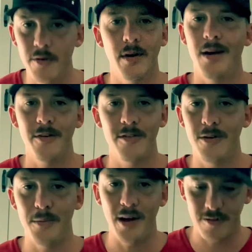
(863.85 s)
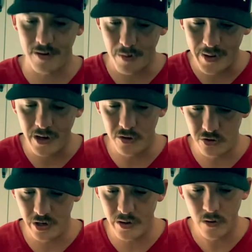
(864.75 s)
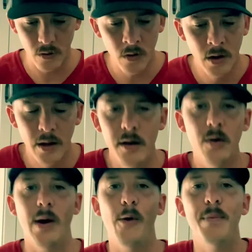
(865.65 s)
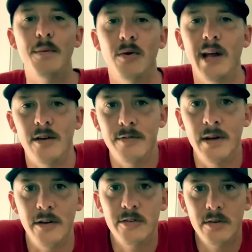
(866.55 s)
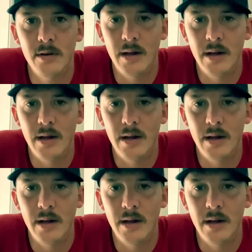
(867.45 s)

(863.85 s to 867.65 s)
not just on my stuff, I mean in general, to help people catch fish.